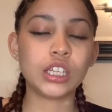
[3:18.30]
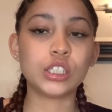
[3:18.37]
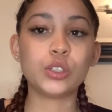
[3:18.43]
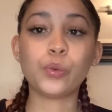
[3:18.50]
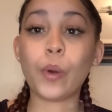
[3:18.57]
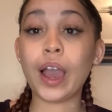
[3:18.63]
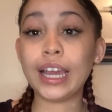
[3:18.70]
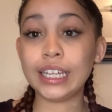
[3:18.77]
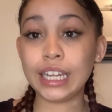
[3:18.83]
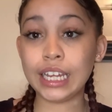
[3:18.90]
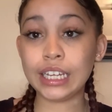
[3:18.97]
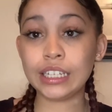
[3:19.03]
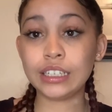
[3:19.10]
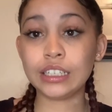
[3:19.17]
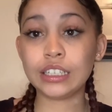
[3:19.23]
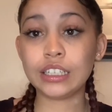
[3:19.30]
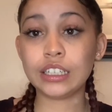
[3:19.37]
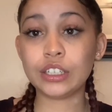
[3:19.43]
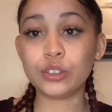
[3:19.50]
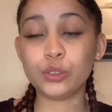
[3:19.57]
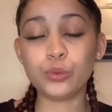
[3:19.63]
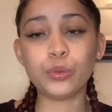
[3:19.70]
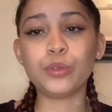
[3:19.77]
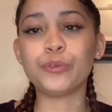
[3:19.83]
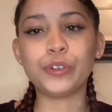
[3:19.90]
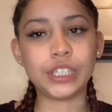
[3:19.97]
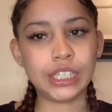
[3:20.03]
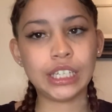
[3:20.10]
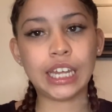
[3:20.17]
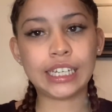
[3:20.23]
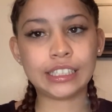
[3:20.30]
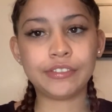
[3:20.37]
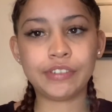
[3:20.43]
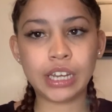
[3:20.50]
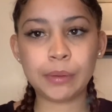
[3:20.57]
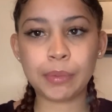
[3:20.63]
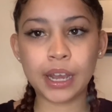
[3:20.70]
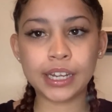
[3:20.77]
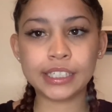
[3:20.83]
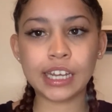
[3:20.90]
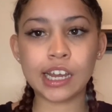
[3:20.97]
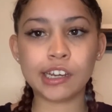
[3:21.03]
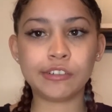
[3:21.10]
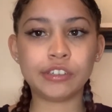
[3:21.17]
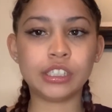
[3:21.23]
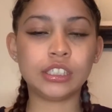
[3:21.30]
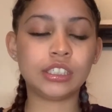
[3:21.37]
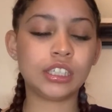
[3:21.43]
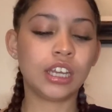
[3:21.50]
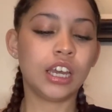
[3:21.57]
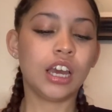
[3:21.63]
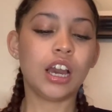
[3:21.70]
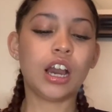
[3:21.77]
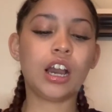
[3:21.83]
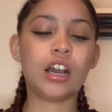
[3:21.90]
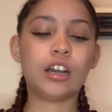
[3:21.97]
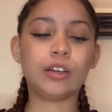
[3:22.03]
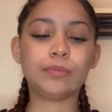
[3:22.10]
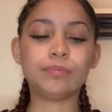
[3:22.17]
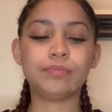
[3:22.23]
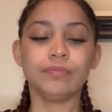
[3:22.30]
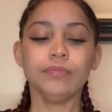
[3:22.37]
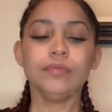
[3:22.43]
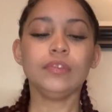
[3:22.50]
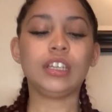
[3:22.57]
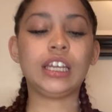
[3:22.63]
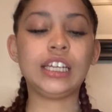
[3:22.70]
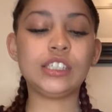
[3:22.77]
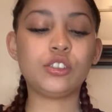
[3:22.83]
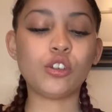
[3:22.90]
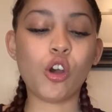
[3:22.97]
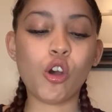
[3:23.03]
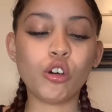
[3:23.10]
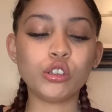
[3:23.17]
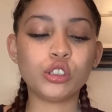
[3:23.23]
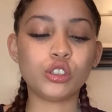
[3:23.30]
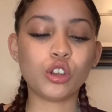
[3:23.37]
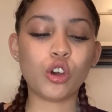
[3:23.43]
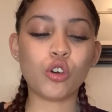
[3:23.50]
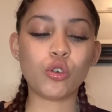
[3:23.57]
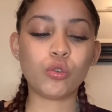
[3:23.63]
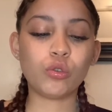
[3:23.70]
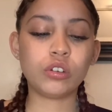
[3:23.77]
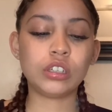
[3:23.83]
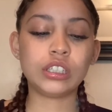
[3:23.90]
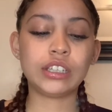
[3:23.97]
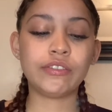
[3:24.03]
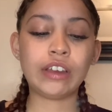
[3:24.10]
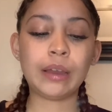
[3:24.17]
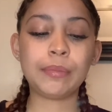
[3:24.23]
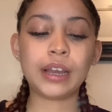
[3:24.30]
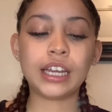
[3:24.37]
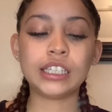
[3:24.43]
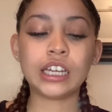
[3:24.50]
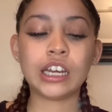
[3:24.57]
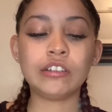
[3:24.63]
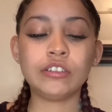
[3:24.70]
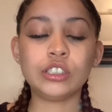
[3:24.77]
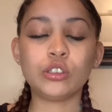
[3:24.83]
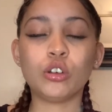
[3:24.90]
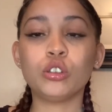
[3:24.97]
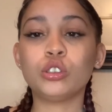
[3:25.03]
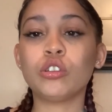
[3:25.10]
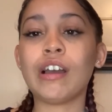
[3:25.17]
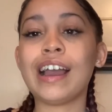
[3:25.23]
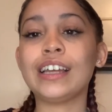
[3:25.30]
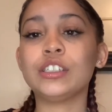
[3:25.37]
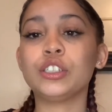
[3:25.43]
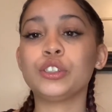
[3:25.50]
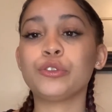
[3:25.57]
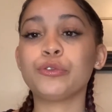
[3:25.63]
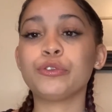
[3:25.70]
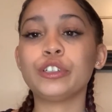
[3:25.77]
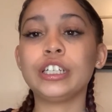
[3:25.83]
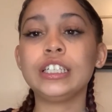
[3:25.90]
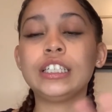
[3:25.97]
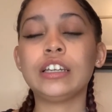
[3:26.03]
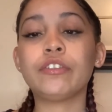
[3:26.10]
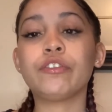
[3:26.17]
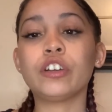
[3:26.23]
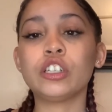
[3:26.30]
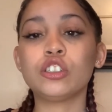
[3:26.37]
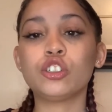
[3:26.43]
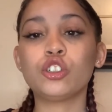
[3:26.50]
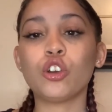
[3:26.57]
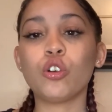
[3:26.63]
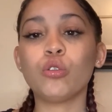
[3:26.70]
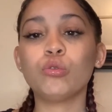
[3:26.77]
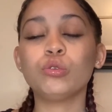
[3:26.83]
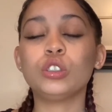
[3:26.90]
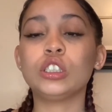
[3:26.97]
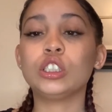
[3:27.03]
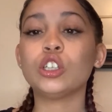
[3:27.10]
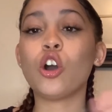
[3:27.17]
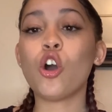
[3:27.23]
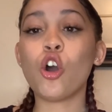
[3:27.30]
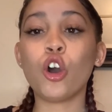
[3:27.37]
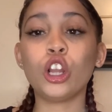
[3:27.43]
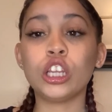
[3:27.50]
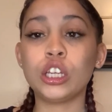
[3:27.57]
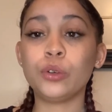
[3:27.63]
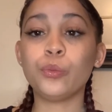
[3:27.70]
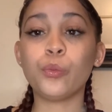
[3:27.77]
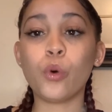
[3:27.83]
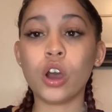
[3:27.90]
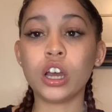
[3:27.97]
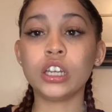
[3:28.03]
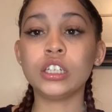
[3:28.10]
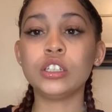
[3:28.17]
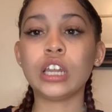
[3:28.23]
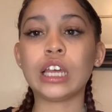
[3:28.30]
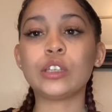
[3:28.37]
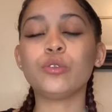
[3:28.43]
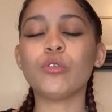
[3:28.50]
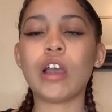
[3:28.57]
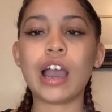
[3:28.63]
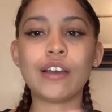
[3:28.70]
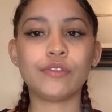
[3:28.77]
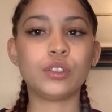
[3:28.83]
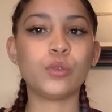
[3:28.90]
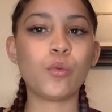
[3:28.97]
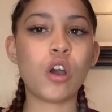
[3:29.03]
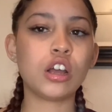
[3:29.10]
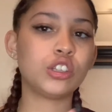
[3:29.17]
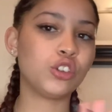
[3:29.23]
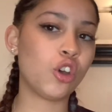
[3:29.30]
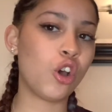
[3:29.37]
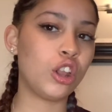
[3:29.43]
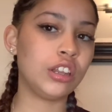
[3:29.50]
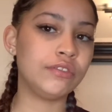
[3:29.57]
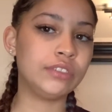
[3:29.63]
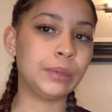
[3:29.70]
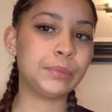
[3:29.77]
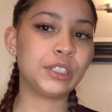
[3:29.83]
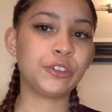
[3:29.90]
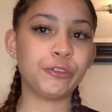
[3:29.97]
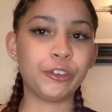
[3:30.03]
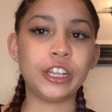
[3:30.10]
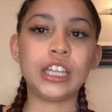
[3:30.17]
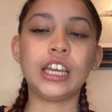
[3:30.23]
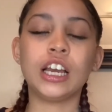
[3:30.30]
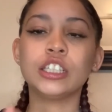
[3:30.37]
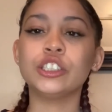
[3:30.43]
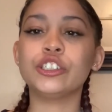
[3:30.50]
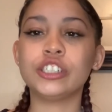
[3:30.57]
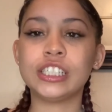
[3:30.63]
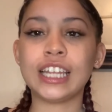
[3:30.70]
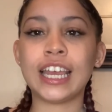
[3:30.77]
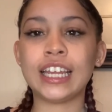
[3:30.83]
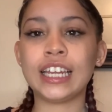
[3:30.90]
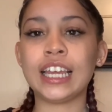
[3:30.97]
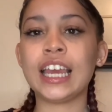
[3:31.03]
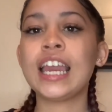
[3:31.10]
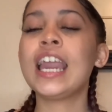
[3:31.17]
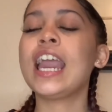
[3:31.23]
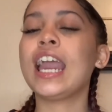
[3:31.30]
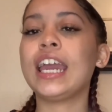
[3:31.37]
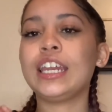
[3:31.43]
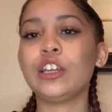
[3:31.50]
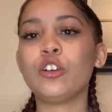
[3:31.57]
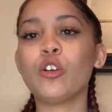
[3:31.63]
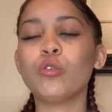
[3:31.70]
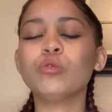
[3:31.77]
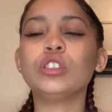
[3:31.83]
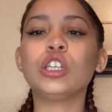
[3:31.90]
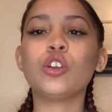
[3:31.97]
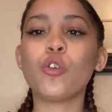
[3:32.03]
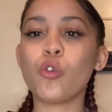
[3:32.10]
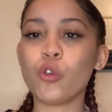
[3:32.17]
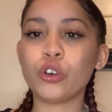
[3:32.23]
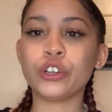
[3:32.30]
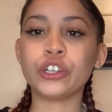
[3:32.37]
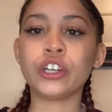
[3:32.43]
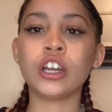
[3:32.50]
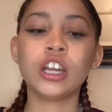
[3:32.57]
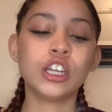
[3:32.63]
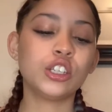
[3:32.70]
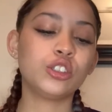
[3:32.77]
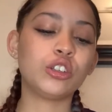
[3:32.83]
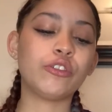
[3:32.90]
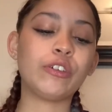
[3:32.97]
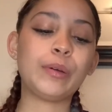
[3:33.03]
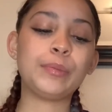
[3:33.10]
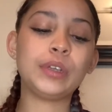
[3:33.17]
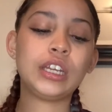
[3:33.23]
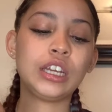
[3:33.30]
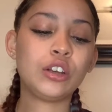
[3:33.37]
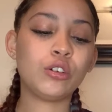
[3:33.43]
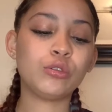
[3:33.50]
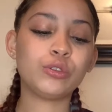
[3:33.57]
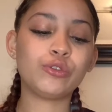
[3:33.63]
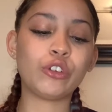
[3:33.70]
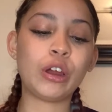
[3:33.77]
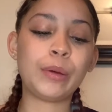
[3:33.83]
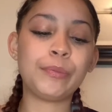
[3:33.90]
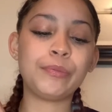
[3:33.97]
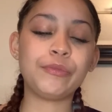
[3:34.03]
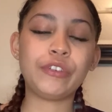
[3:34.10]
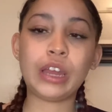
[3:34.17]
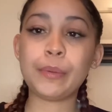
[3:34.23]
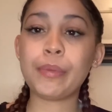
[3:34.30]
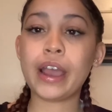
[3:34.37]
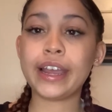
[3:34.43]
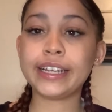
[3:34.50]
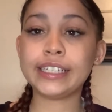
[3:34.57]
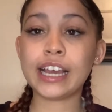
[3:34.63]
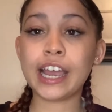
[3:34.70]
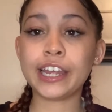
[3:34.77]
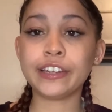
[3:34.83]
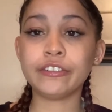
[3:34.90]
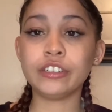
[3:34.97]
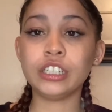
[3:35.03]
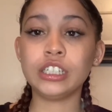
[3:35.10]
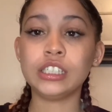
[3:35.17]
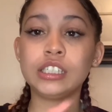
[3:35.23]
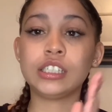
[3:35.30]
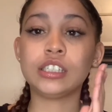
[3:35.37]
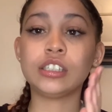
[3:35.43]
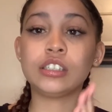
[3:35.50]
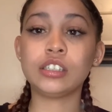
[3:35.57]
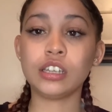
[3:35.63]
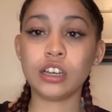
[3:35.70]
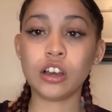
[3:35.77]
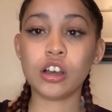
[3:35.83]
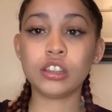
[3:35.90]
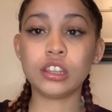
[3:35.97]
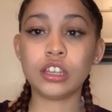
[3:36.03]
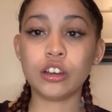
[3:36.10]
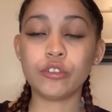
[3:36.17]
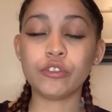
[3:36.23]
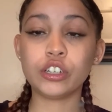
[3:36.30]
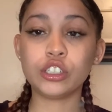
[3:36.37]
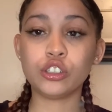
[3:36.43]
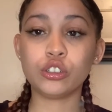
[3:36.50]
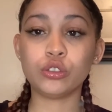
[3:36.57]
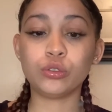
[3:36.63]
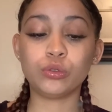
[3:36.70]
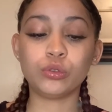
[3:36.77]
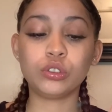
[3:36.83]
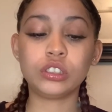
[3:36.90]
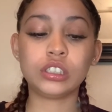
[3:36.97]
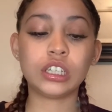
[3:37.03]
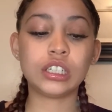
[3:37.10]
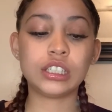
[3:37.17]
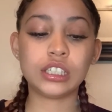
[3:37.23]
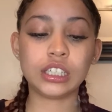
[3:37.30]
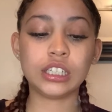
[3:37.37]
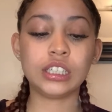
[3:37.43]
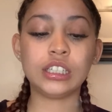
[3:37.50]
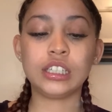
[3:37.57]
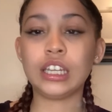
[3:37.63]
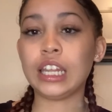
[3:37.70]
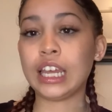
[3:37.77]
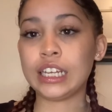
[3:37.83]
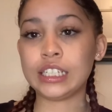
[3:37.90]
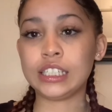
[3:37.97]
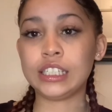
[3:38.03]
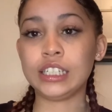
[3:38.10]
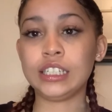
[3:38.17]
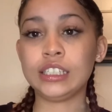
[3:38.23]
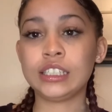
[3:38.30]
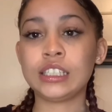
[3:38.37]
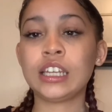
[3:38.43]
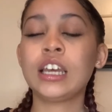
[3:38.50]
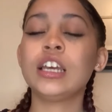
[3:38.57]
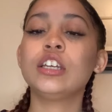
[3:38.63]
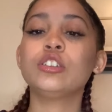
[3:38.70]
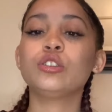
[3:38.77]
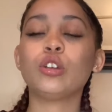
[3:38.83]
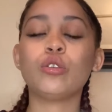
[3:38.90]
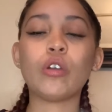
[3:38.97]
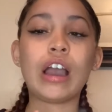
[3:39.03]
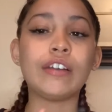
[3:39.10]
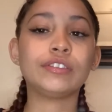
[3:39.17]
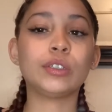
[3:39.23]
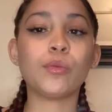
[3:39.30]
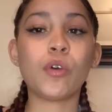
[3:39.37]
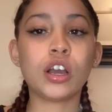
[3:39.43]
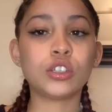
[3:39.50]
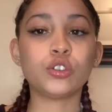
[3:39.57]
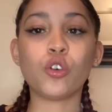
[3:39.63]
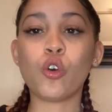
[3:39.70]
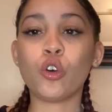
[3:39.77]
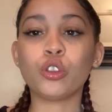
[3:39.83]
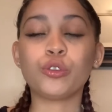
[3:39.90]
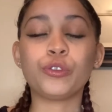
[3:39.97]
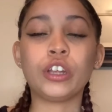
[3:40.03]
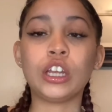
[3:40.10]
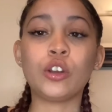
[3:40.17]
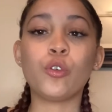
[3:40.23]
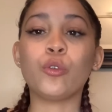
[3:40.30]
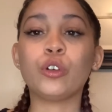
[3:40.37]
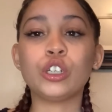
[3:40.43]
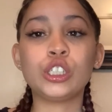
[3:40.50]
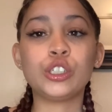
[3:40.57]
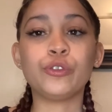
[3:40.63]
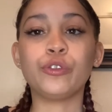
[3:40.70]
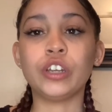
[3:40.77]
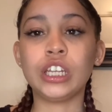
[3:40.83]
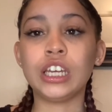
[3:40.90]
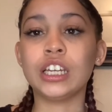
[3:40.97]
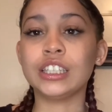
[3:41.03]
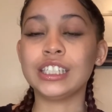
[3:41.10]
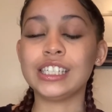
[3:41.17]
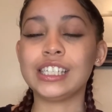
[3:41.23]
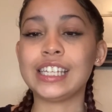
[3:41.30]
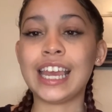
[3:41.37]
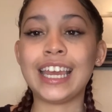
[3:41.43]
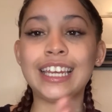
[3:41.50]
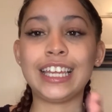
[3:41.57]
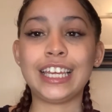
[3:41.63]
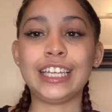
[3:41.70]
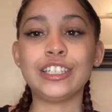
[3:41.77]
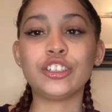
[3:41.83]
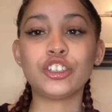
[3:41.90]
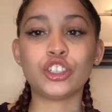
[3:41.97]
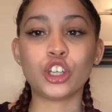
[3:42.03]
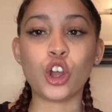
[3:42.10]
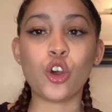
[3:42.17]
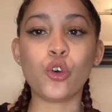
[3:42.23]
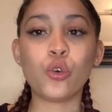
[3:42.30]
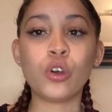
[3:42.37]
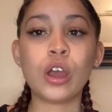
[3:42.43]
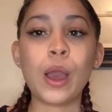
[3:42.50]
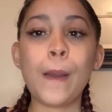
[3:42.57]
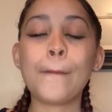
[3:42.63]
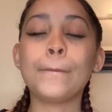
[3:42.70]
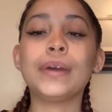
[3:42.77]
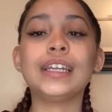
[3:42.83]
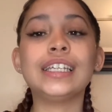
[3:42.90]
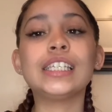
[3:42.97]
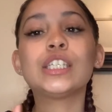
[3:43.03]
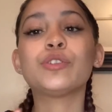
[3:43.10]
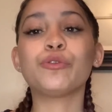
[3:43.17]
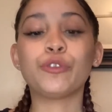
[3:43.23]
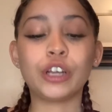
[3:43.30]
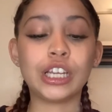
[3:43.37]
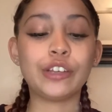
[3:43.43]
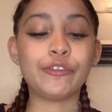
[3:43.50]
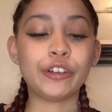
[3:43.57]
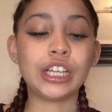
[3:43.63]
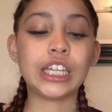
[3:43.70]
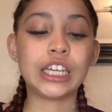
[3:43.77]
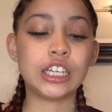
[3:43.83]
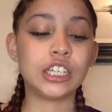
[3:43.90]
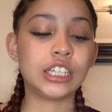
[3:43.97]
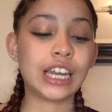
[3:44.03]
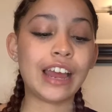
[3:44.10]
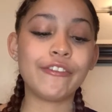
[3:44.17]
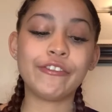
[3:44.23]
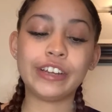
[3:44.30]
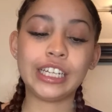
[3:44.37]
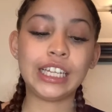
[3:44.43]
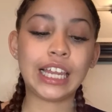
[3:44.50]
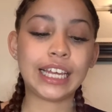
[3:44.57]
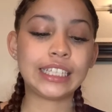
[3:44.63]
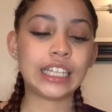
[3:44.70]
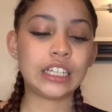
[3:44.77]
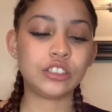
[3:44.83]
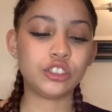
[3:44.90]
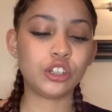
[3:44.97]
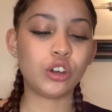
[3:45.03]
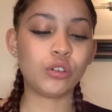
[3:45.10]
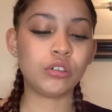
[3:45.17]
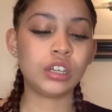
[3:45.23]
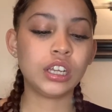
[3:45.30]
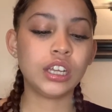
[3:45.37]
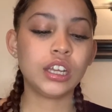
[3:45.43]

Twilight, you will really like the Vampire Diaries. It's also, the Vampire Diaries also has 3 different shows. It's all in one. Like, you have to watch all of them to really understand it, and it goes in order. So it goes from Vampire Diaries to the originals to Legacies. So you have to watch all 3 in order to really understand each show. But it's really, really good. I really like that show.